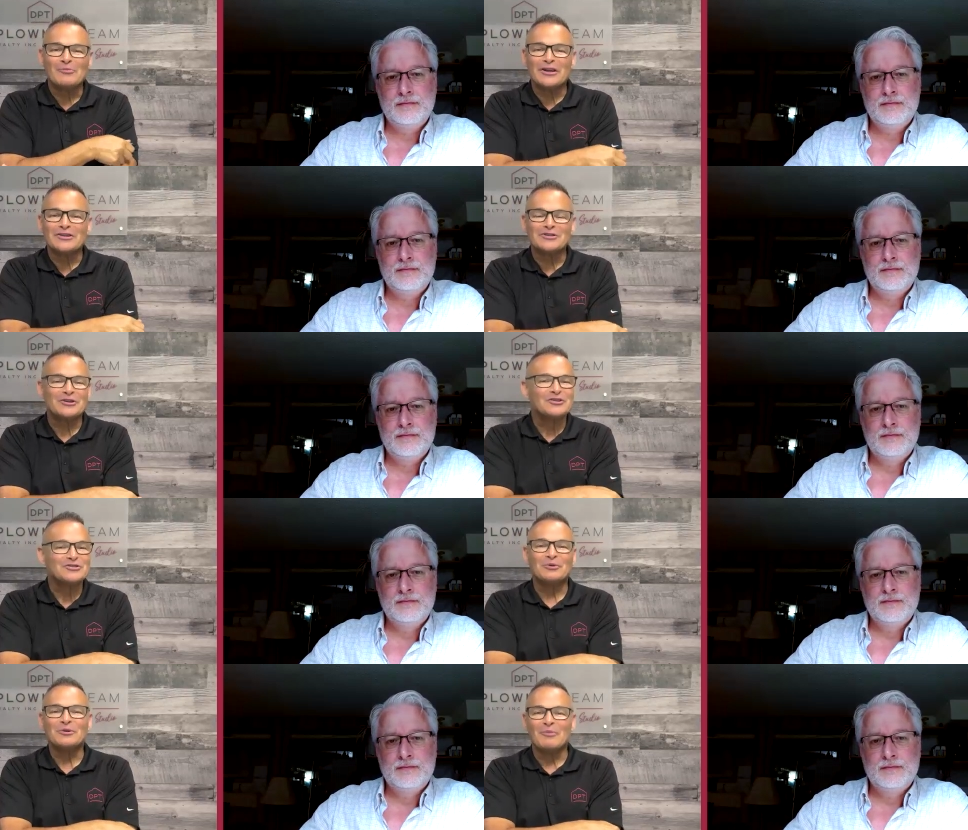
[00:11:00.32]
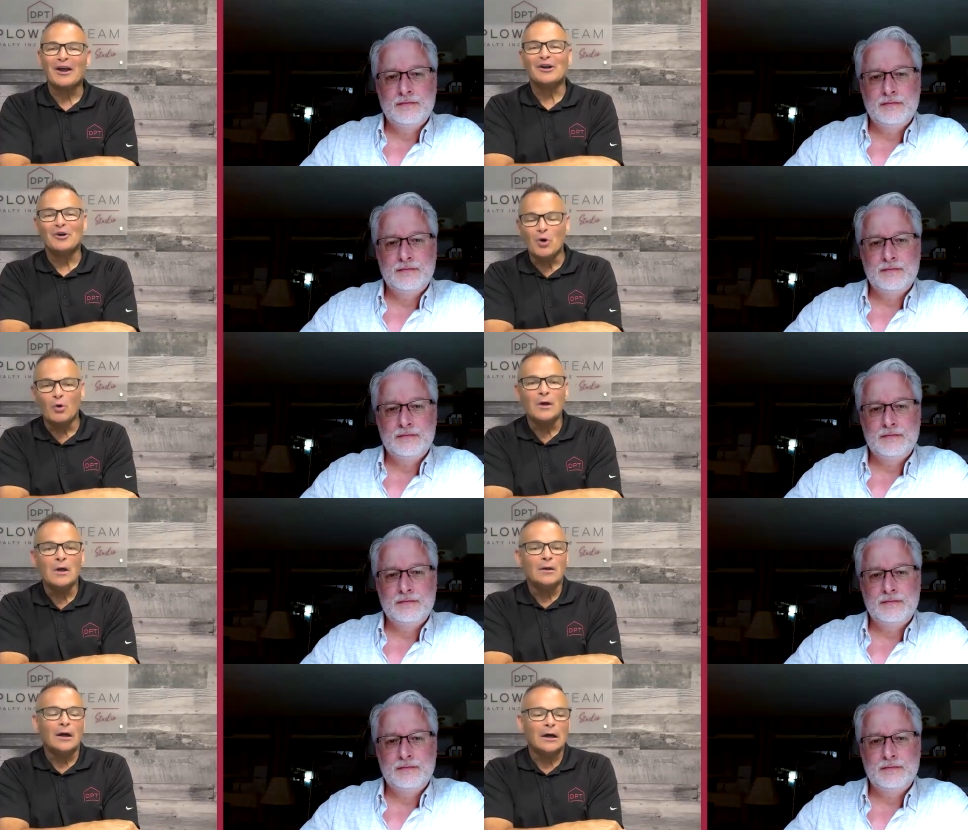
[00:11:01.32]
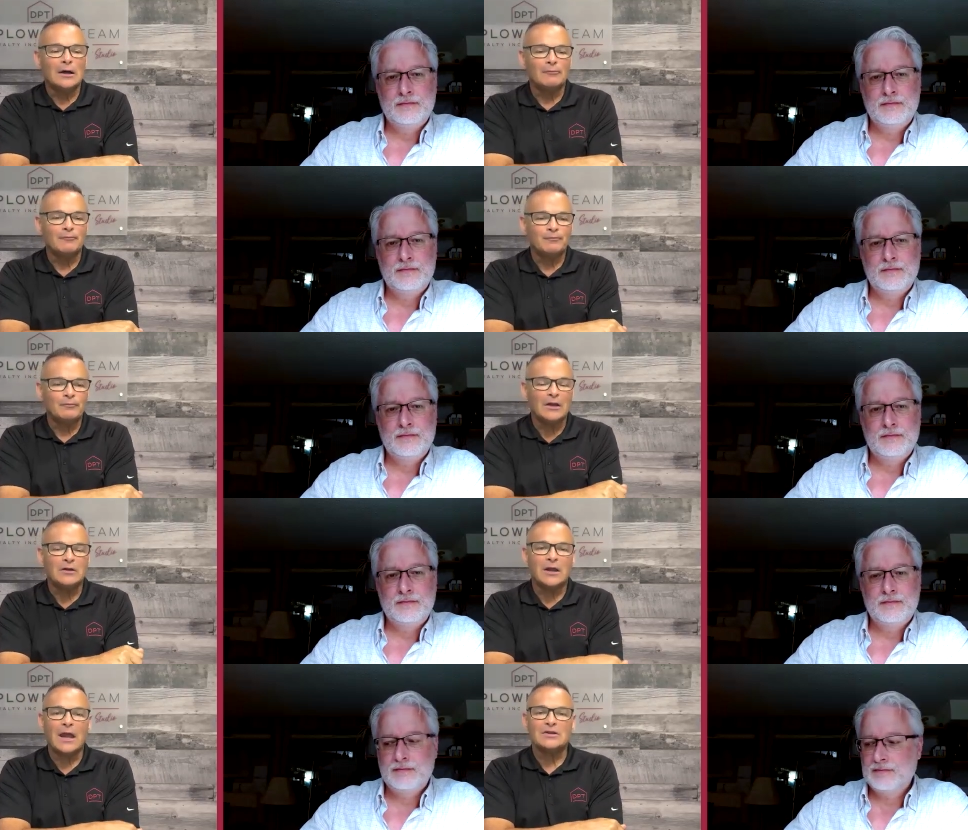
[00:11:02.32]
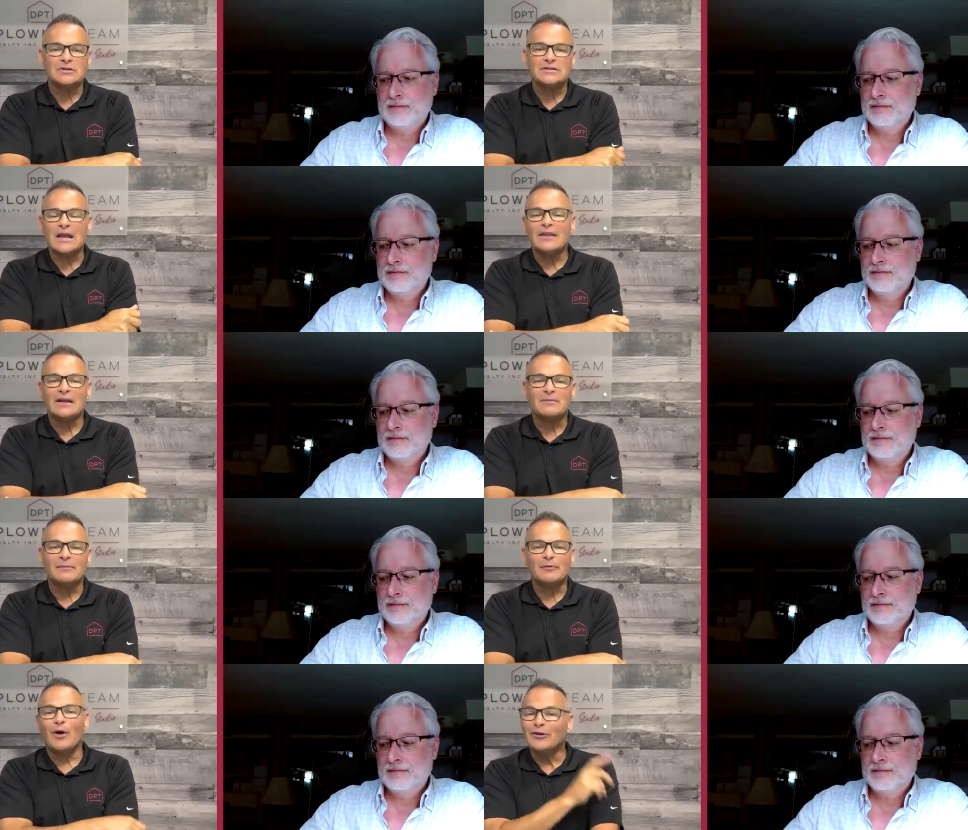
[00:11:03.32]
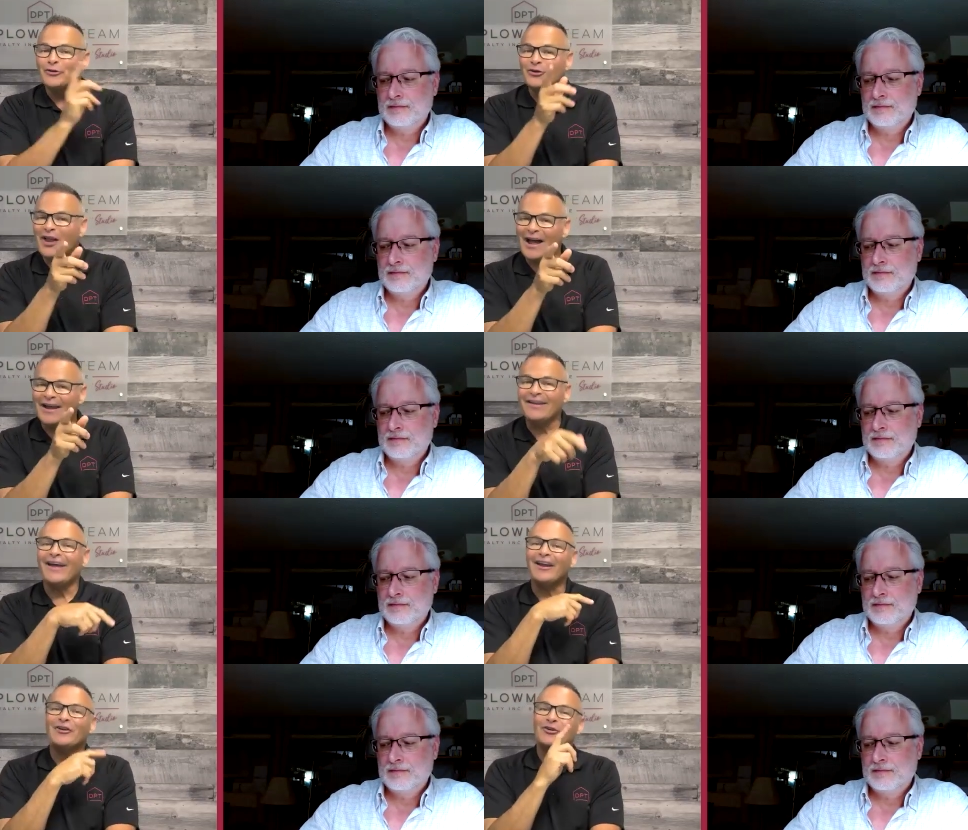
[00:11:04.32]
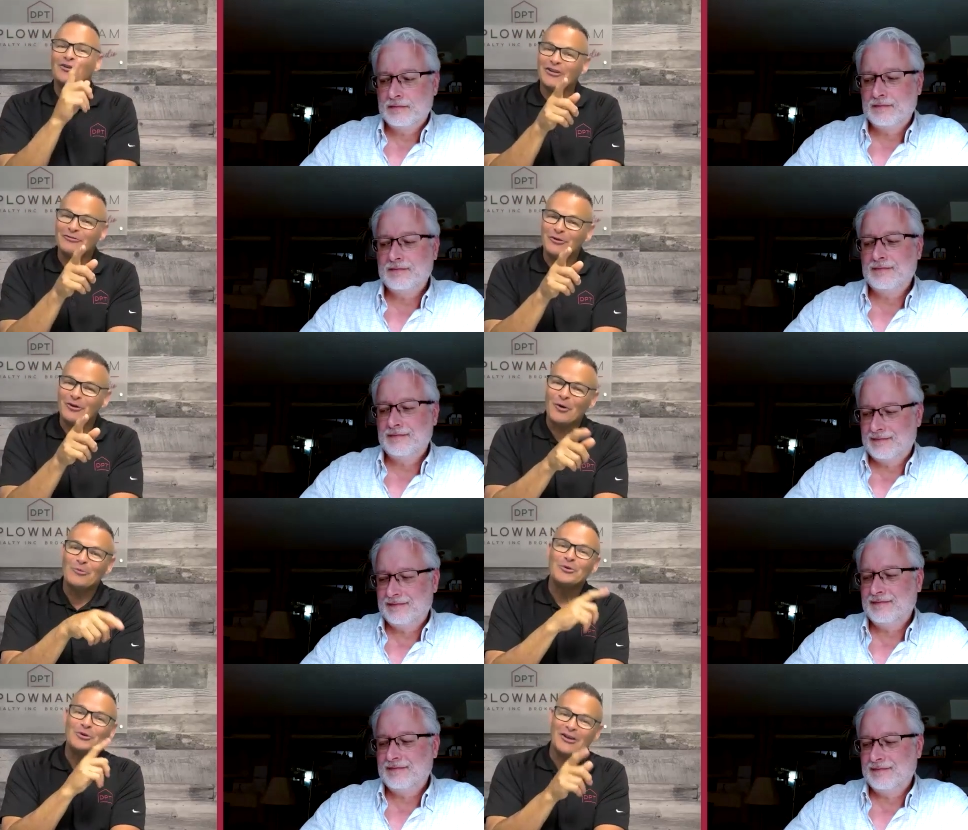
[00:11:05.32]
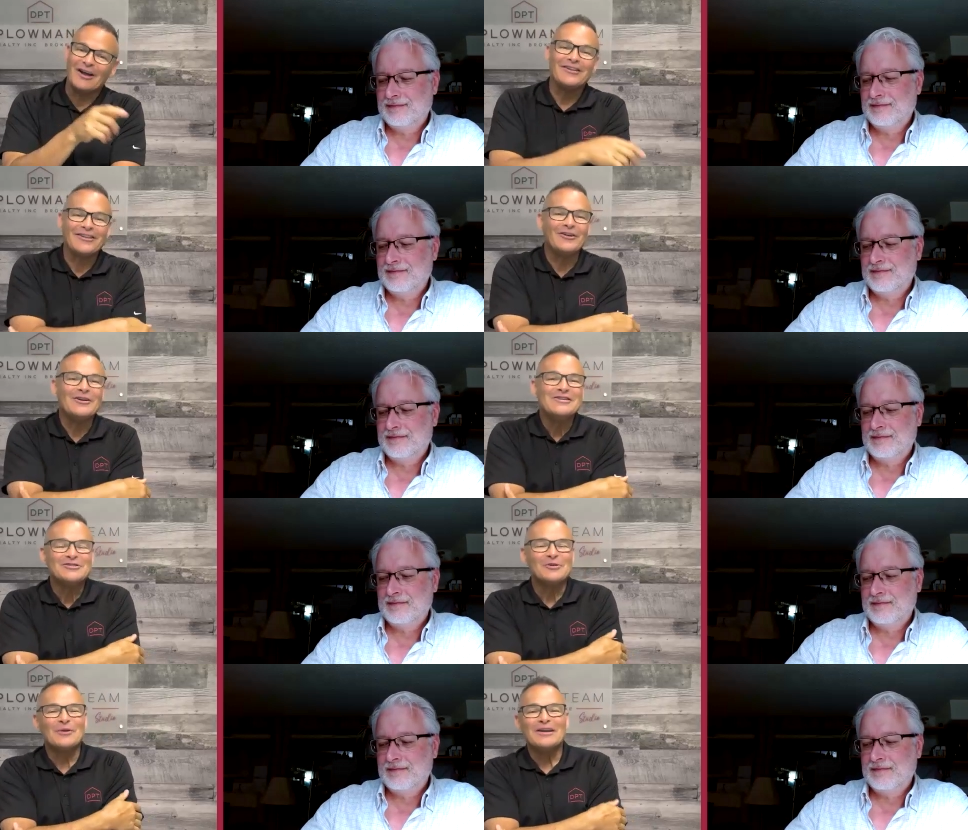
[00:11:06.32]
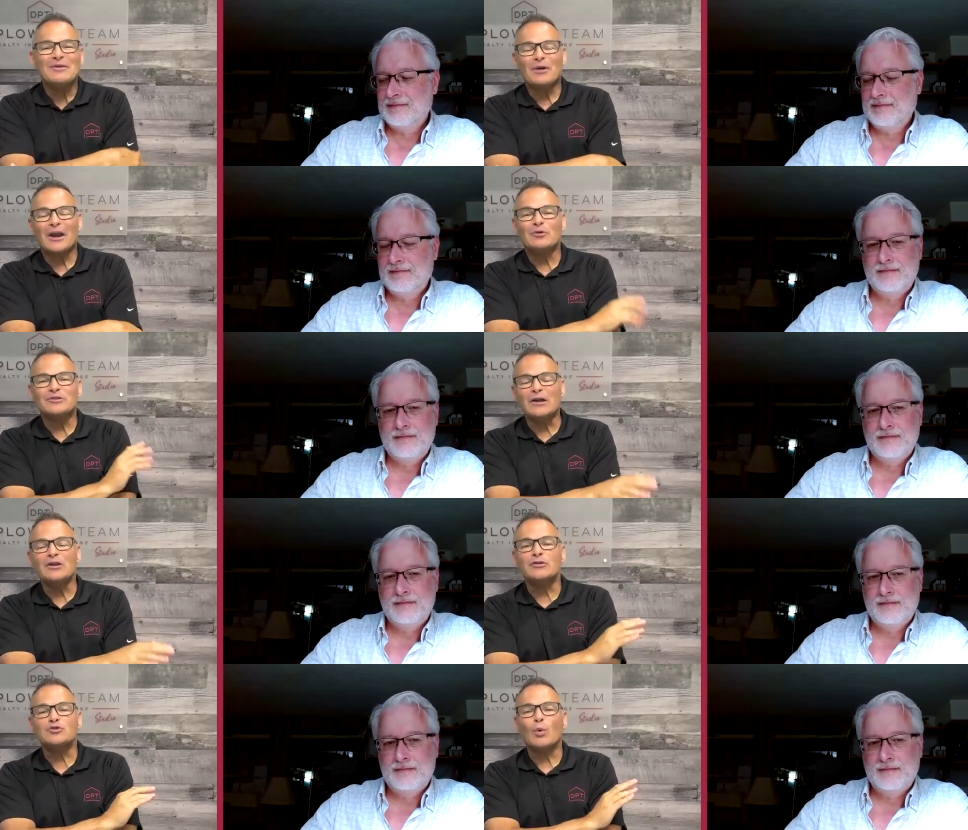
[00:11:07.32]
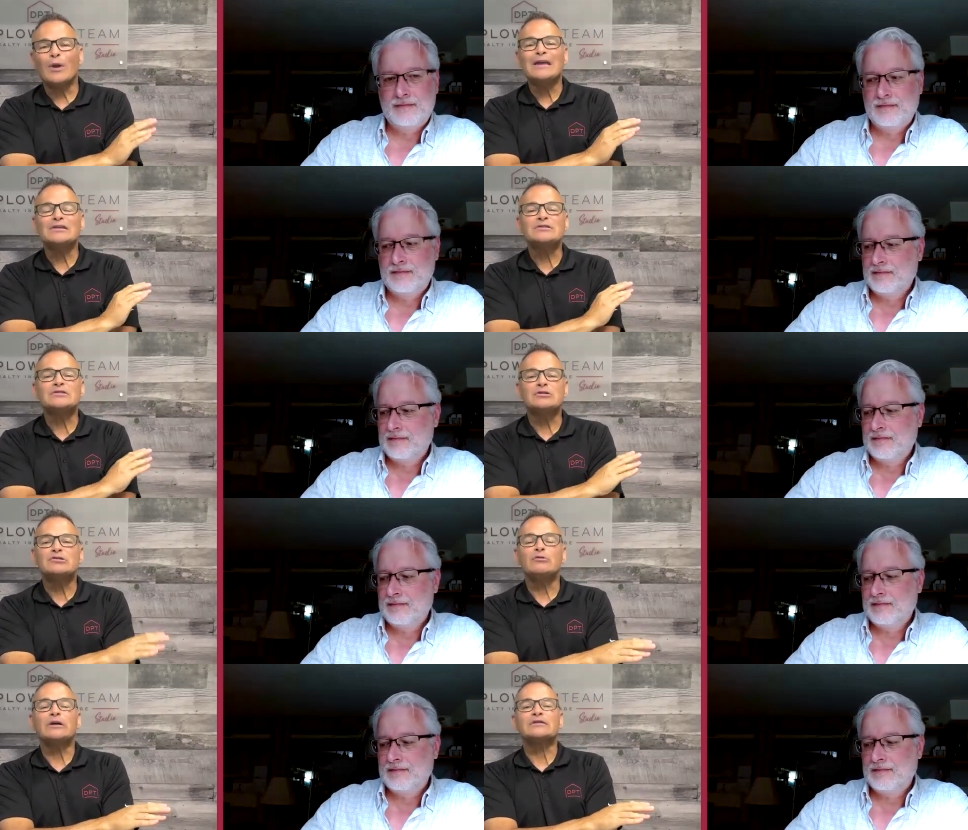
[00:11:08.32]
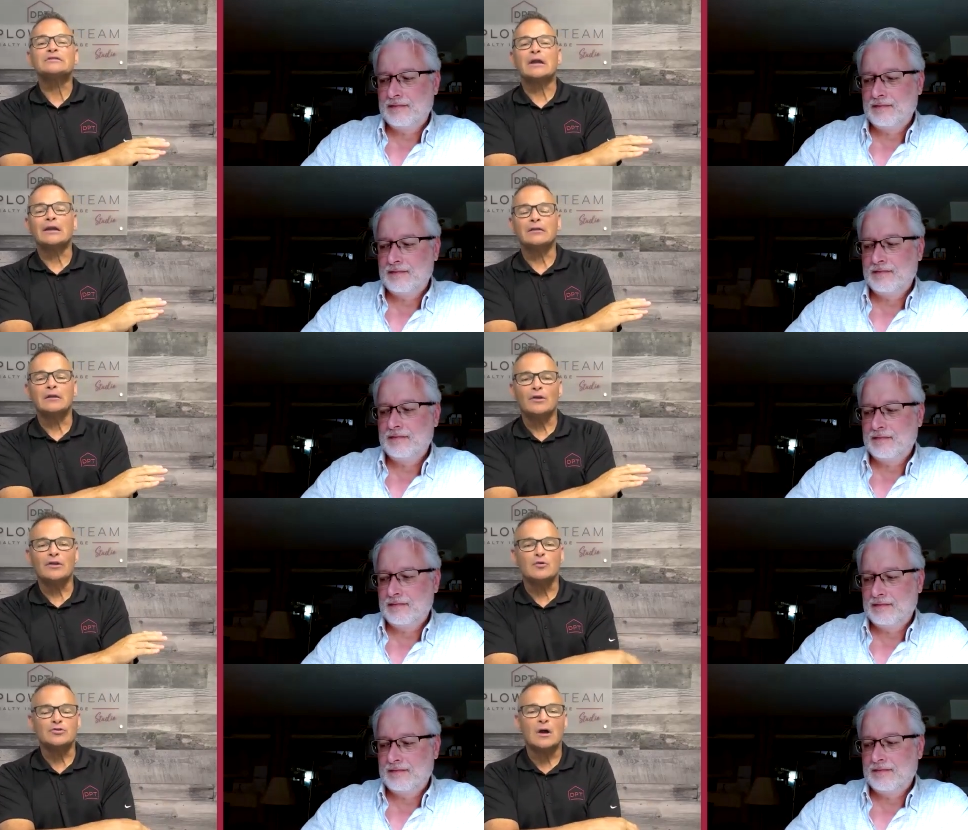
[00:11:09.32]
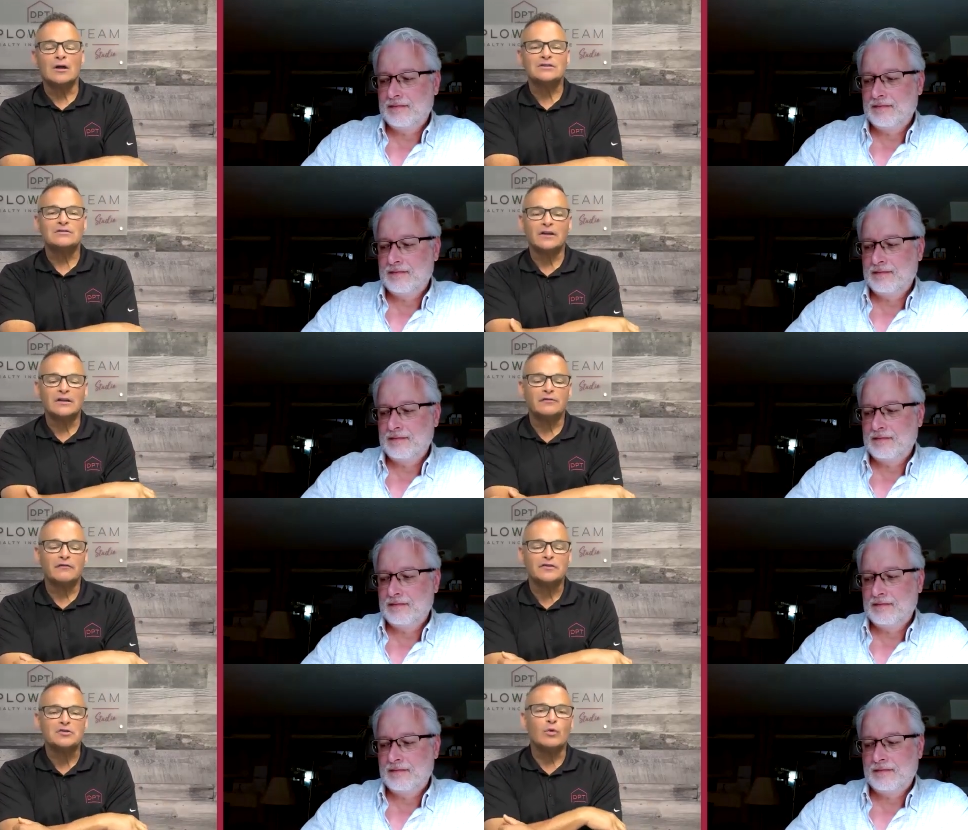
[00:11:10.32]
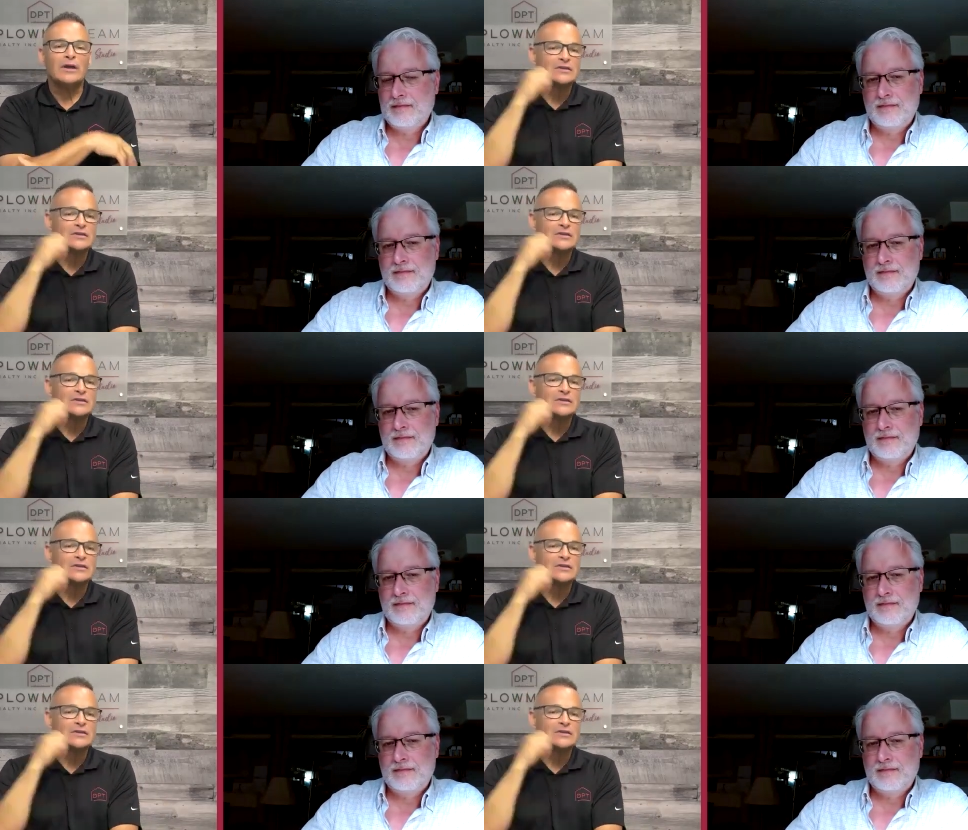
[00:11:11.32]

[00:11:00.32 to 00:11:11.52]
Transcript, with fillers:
Speaker 1: because they're considering buying a home. Um, and you can't just say that to people, oh, I know you're lying and I know you're looking for a home or you wouldn't, you know. So, but, but I will tell you there's ways to do this. And I think one of the most cost effective, efficient ways,